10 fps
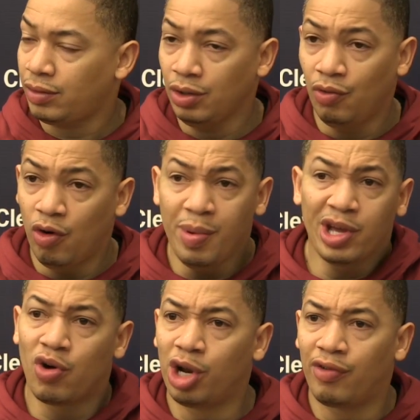Like, we've been
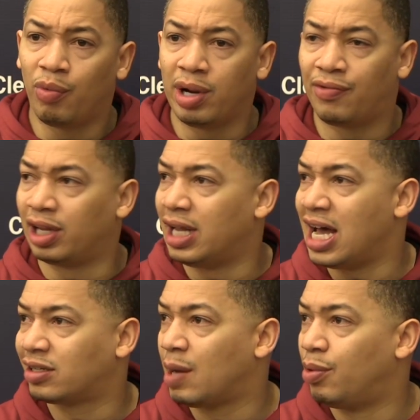going over with it for the
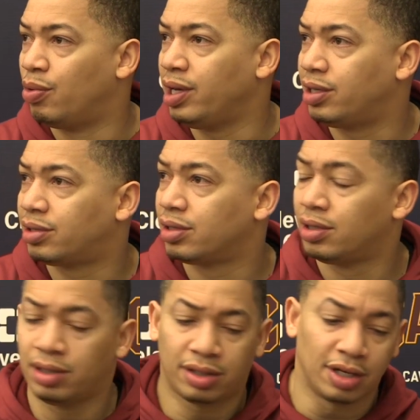last couple of weeks.
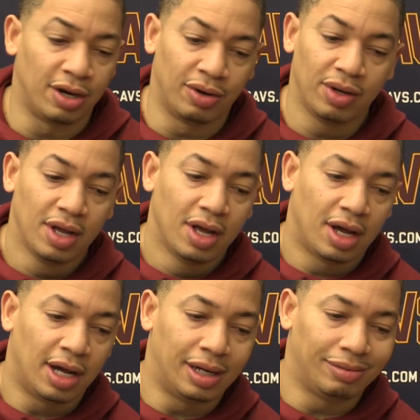So
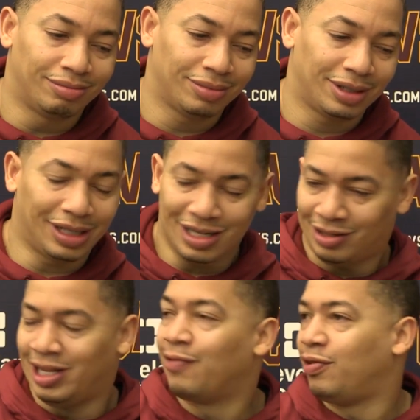it's
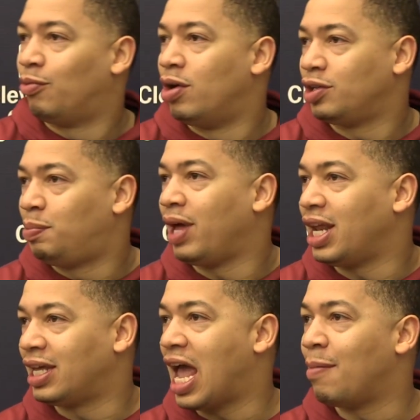different once you play in
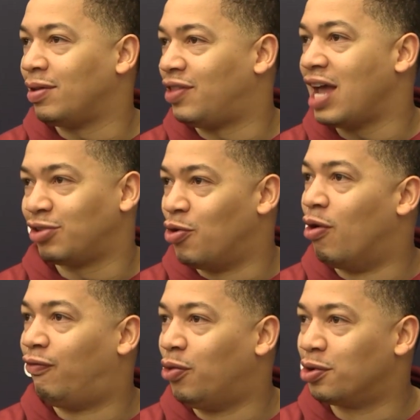the game and things are
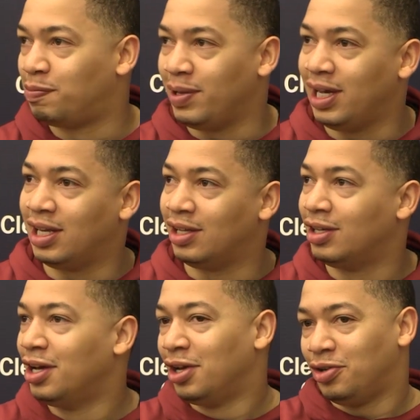going full speed and
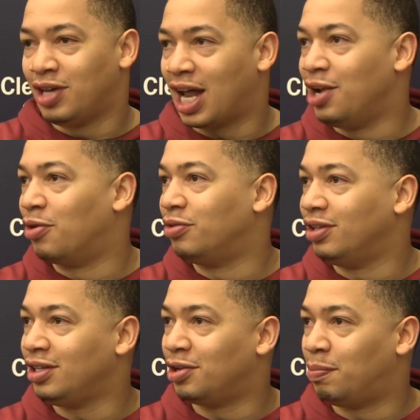you got to know,
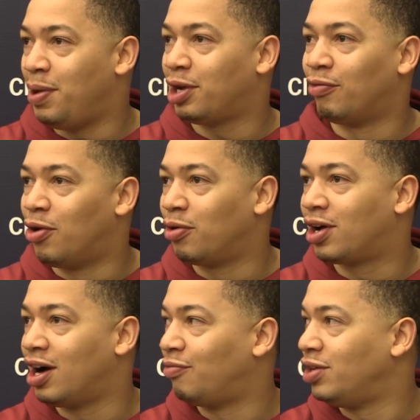you know, the pick and roll
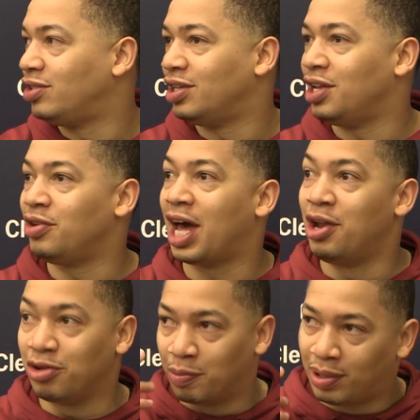coverage, and then you got to
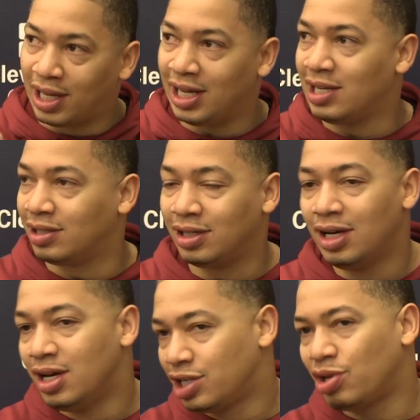know your plays. And
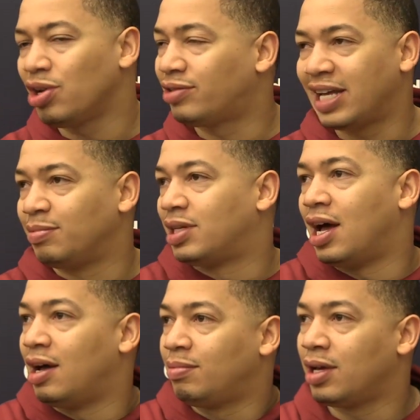so it's going to take some
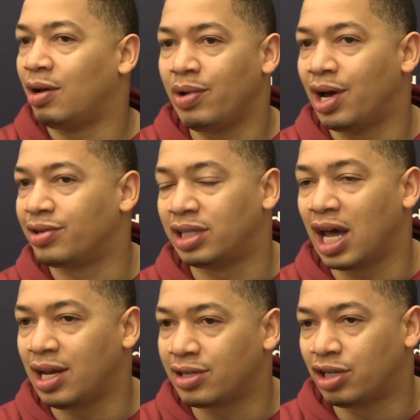time, and we
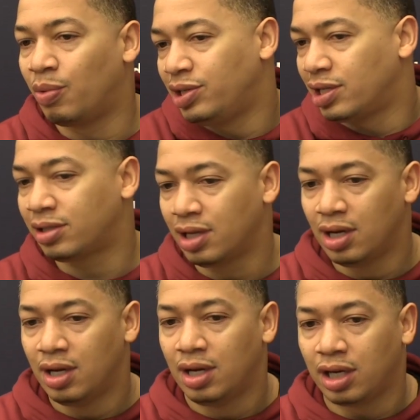understand that. So we just,
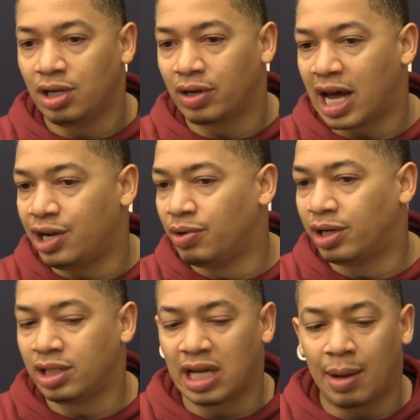you know, got to do a
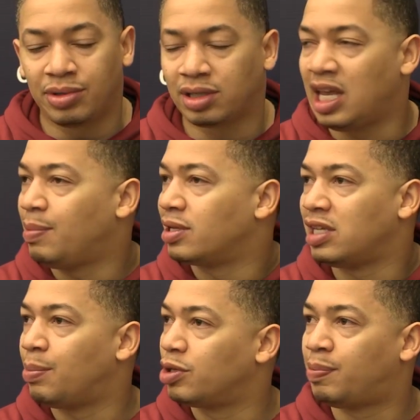good job of just keeping it as
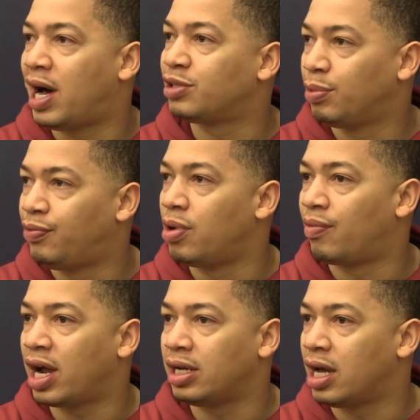simple as possible for him
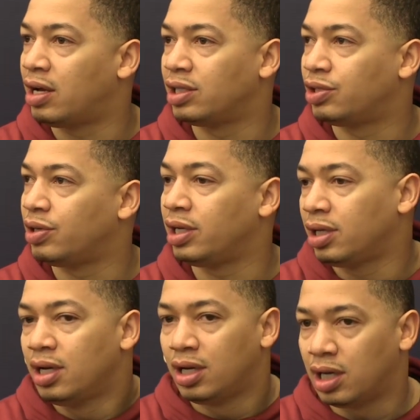right now until he
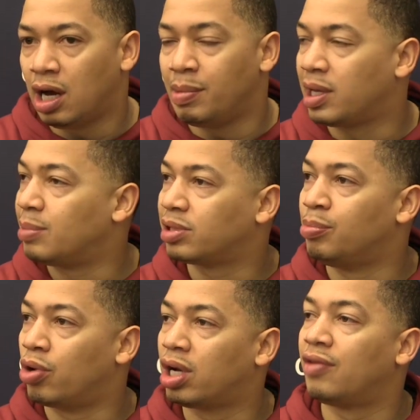becomes
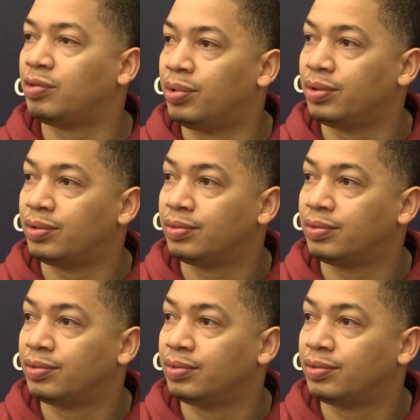more comfortable.